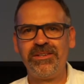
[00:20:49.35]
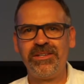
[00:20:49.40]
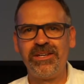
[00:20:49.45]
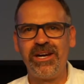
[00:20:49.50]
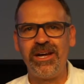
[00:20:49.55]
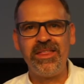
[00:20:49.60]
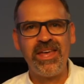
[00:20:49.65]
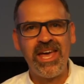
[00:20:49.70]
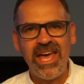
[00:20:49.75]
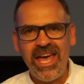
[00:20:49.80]

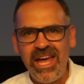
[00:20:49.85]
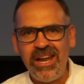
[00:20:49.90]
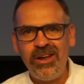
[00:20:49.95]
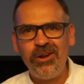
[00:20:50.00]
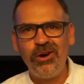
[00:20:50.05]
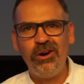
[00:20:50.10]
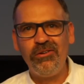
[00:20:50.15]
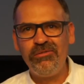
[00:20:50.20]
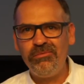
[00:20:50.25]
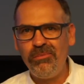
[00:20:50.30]
and the head
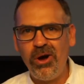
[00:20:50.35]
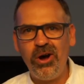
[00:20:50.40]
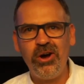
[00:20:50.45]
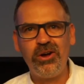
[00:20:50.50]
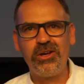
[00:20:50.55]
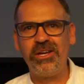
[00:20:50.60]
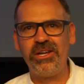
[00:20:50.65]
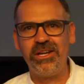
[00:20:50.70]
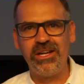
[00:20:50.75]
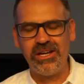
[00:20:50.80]
of
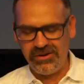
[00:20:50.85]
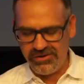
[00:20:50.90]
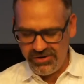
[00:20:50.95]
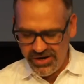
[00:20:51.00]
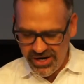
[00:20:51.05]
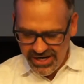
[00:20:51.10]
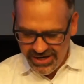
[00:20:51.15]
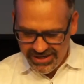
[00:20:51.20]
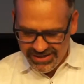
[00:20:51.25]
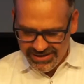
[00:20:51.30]
marketing,
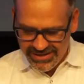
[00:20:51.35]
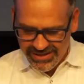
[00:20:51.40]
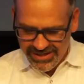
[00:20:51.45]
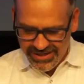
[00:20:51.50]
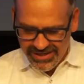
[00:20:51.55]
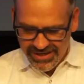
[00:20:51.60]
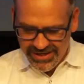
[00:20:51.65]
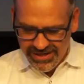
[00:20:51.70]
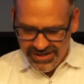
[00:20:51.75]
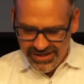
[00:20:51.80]
right?
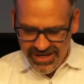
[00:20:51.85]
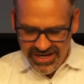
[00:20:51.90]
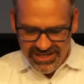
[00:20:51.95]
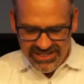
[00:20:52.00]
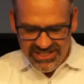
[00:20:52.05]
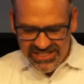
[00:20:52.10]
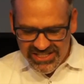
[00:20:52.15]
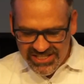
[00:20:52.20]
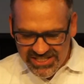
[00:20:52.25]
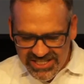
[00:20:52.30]
They
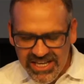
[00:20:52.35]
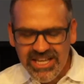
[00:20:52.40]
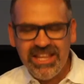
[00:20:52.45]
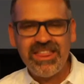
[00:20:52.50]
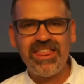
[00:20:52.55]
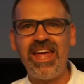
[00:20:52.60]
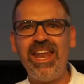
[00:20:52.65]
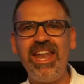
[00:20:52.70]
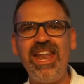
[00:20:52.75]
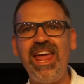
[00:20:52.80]
stick
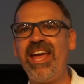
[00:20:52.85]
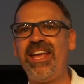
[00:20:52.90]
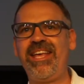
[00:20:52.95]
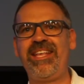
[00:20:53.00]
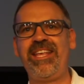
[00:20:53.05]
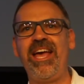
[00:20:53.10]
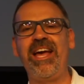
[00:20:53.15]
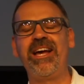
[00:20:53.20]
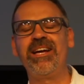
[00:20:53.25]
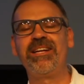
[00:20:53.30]
their
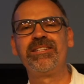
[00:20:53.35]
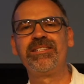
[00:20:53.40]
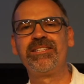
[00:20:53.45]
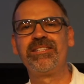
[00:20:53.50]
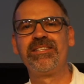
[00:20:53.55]
neck out.